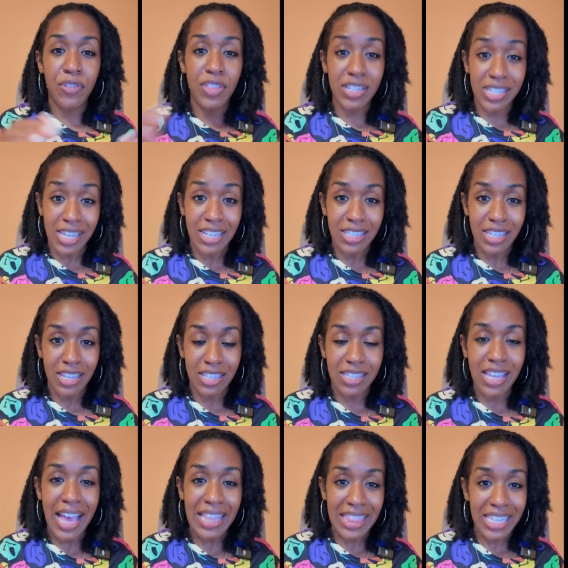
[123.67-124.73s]
the sentence
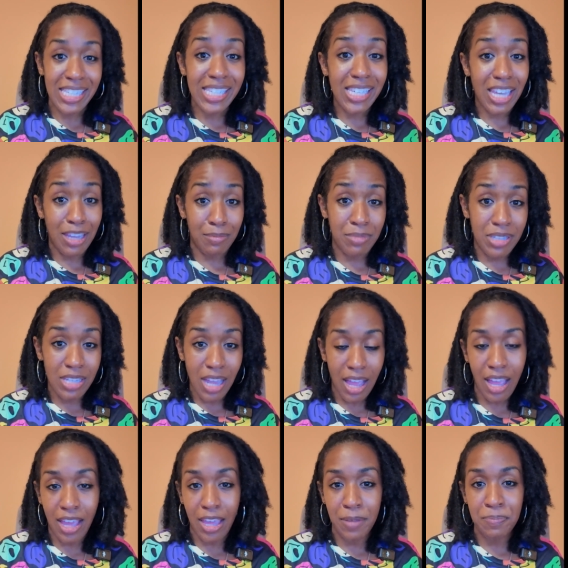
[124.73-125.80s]
at the same
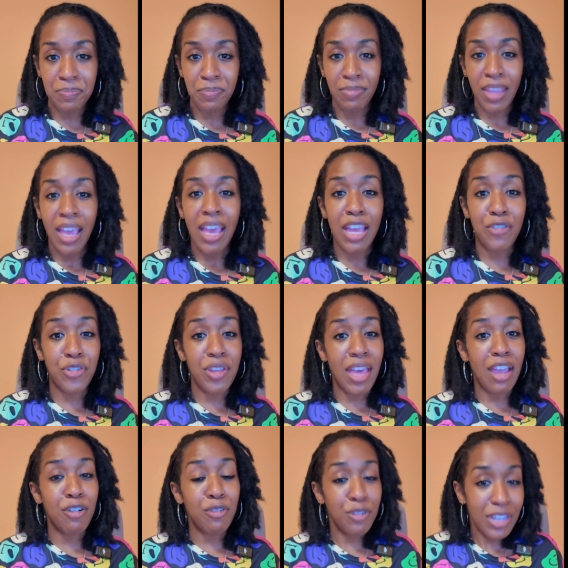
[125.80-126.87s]
time. And for
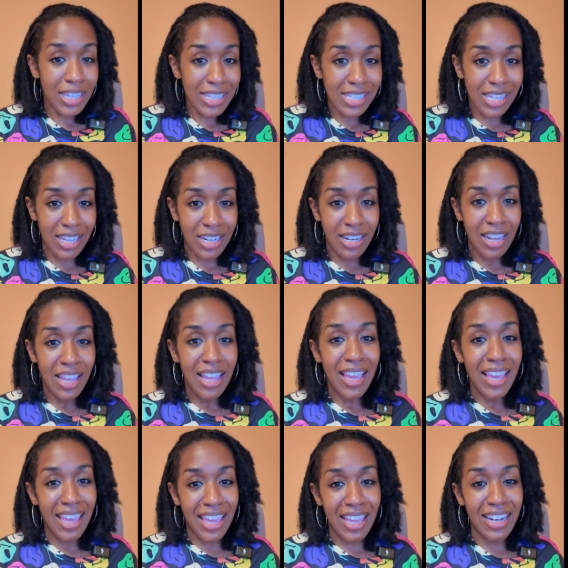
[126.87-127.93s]
that reason,
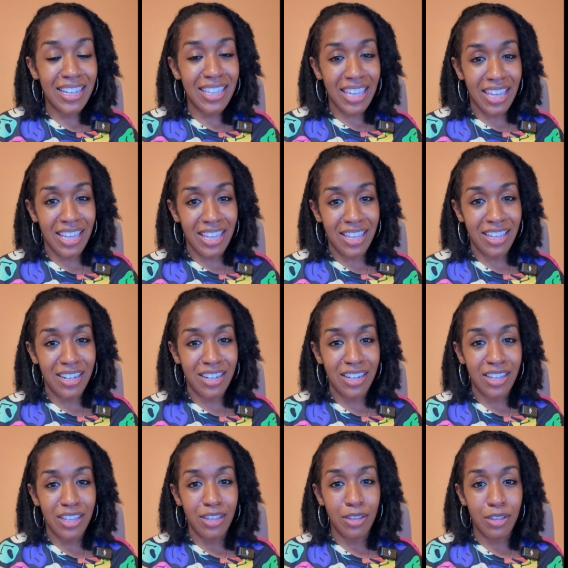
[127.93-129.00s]
it can
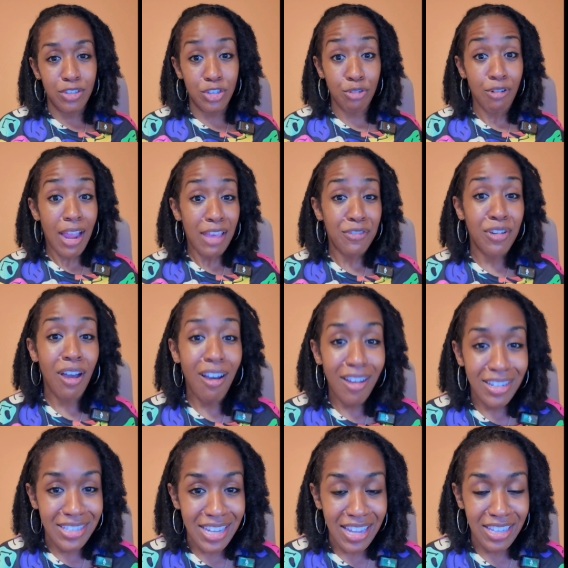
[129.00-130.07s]
derive
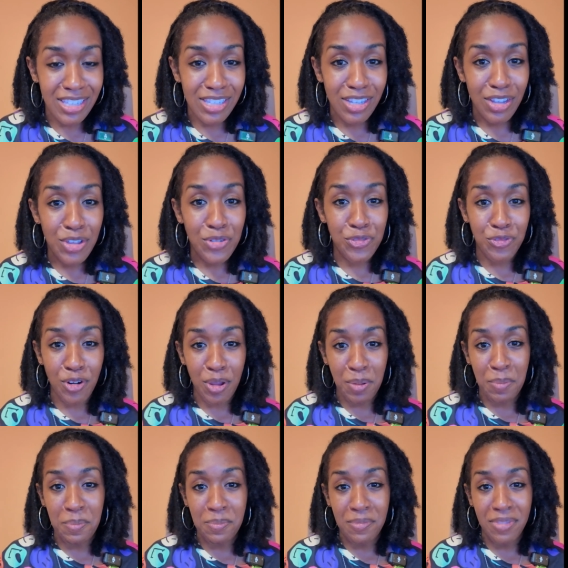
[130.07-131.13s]
context
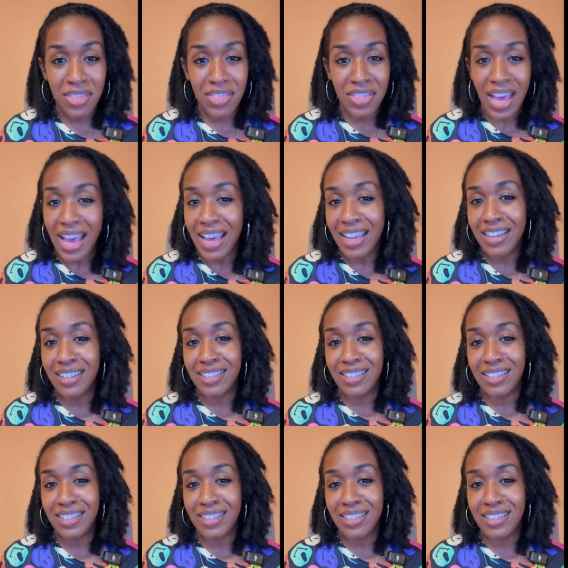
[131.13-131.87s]
from that